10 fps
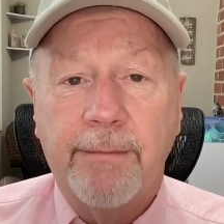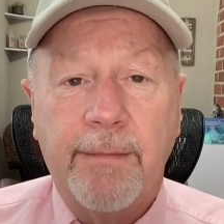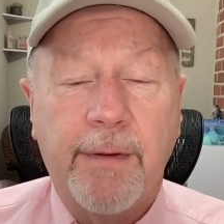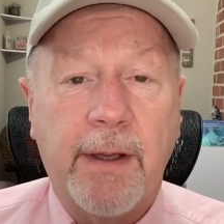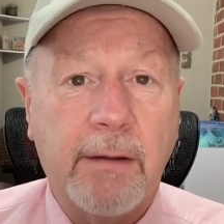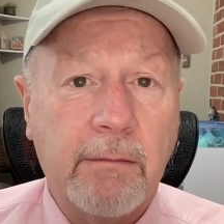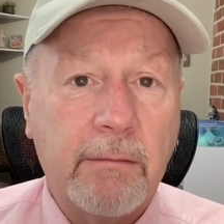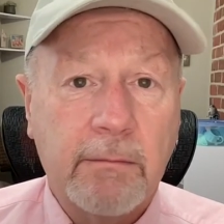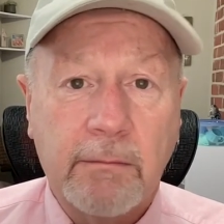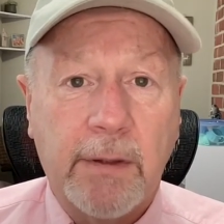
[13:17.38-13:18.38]
than,
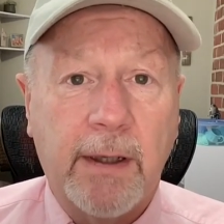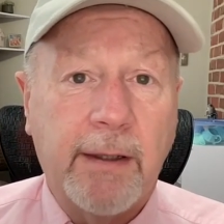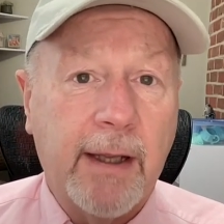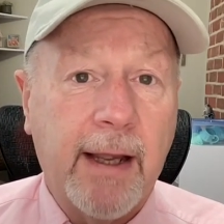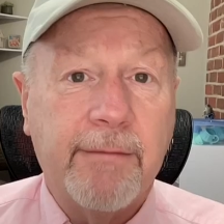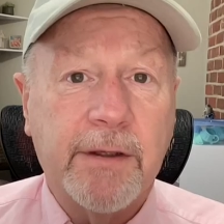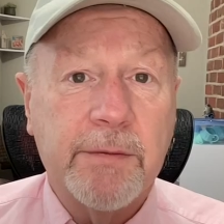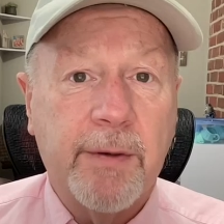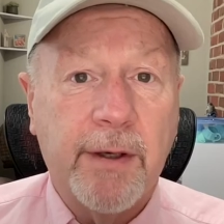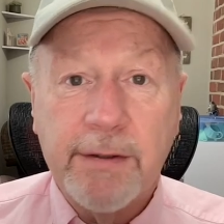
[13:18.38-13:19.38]
and they have the
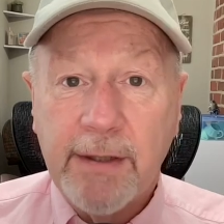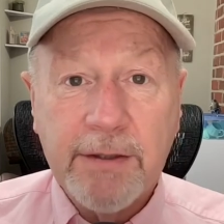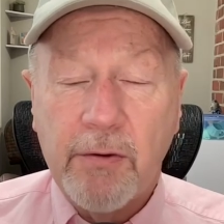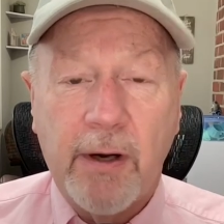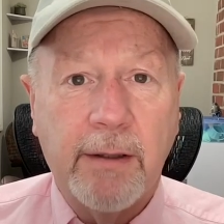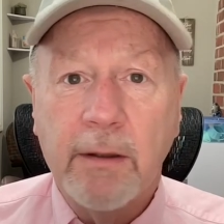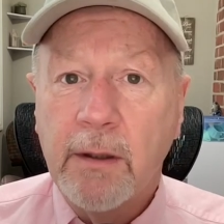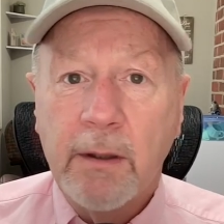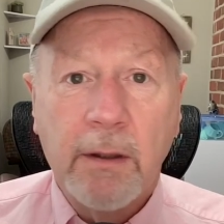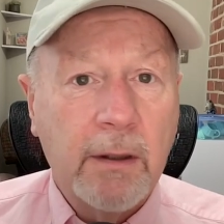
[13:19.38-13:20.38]
experience. That's great.
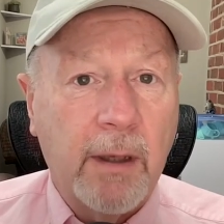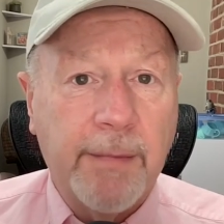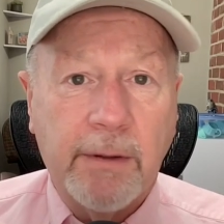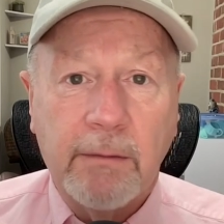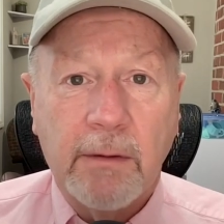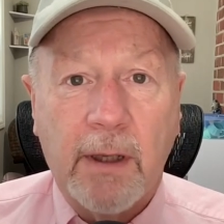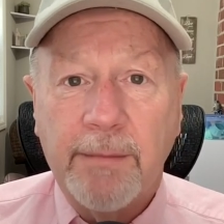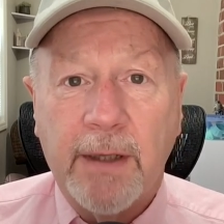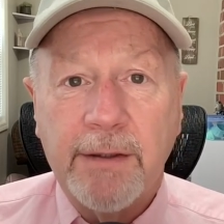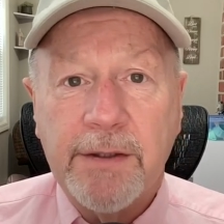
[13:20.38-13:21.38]
I mean, I'm
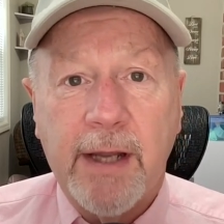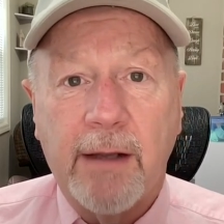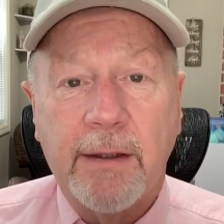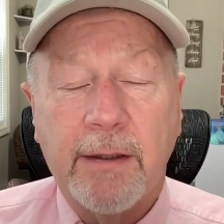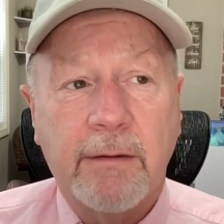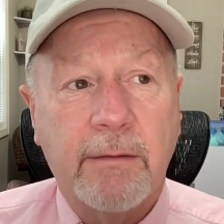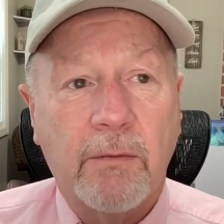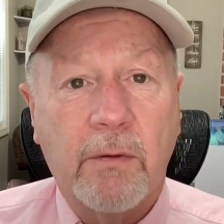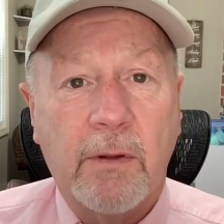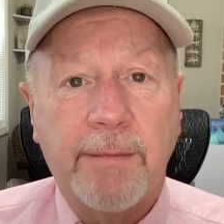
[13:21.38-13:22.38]
not discounting,
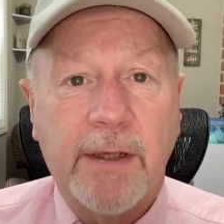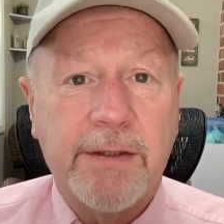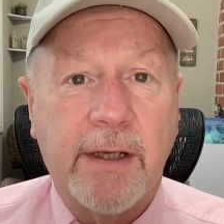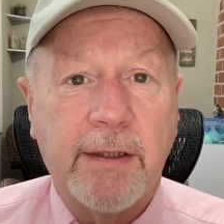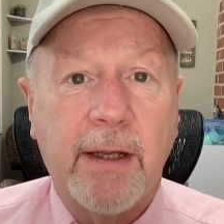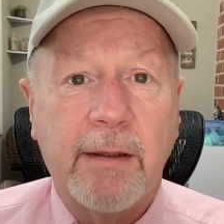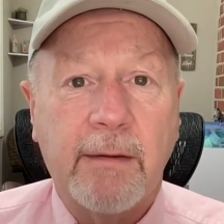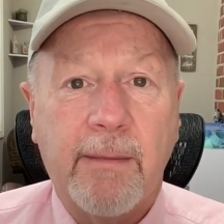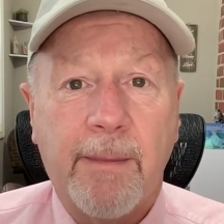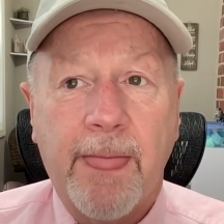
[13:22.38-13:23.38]
or I'm not saying that
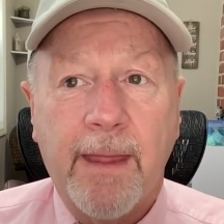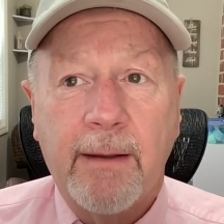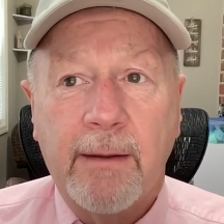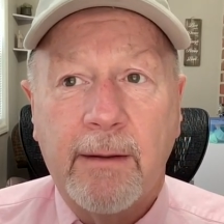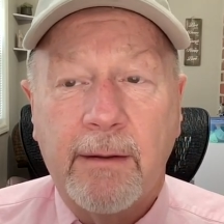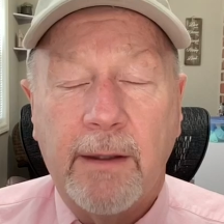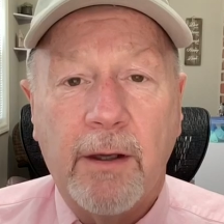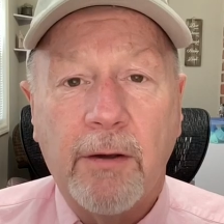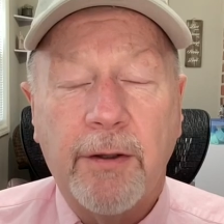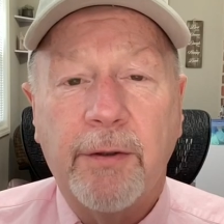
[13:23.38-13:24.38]
the
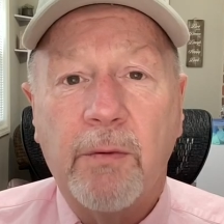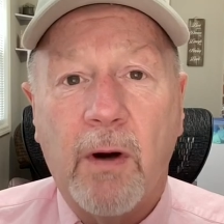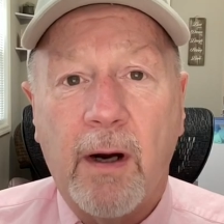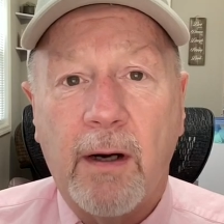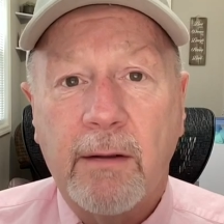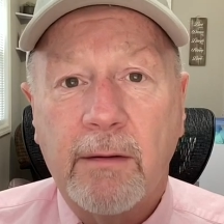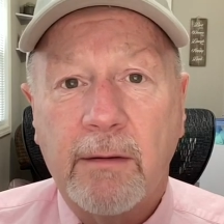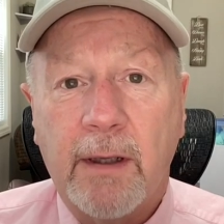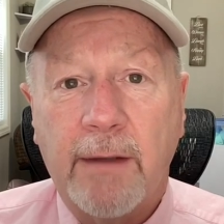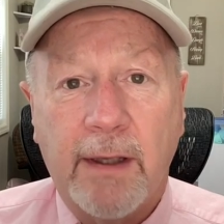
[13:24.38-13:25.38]
younger you are,
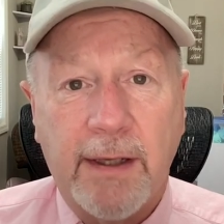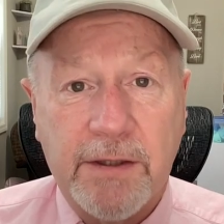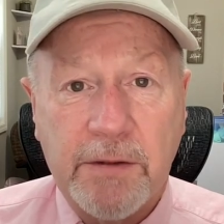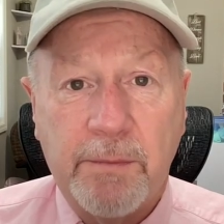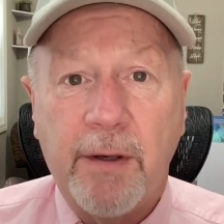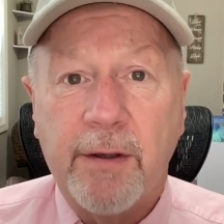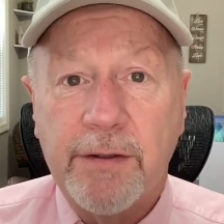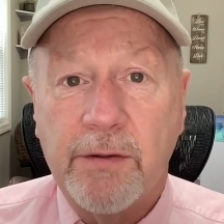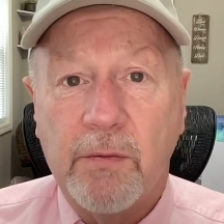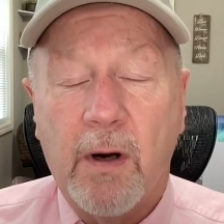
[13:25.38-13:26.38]
the less
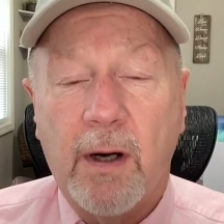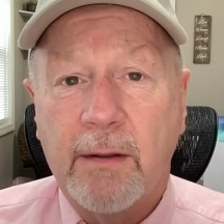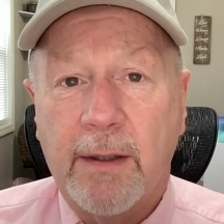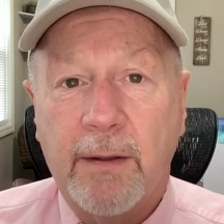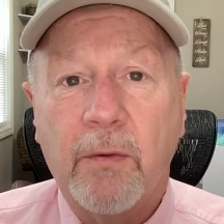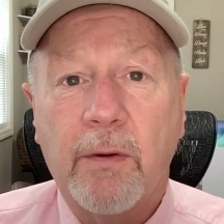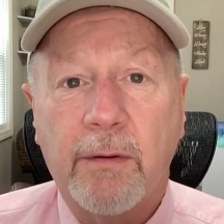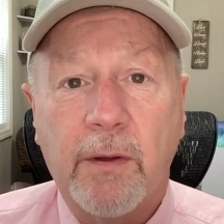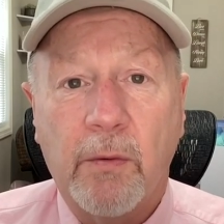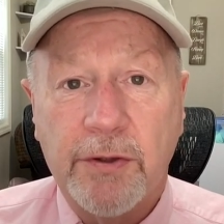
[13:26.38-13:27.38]
experienced you are, or
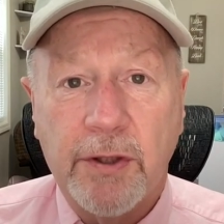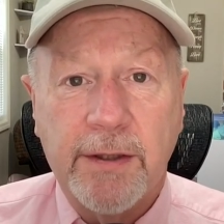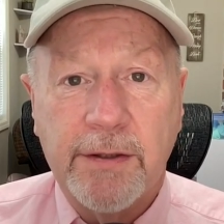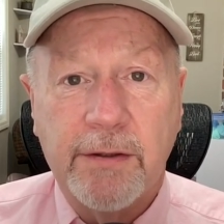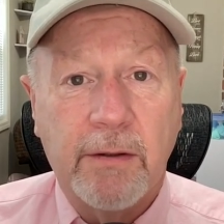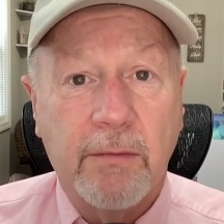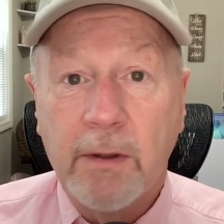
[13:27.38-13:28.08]
no one should listen to you.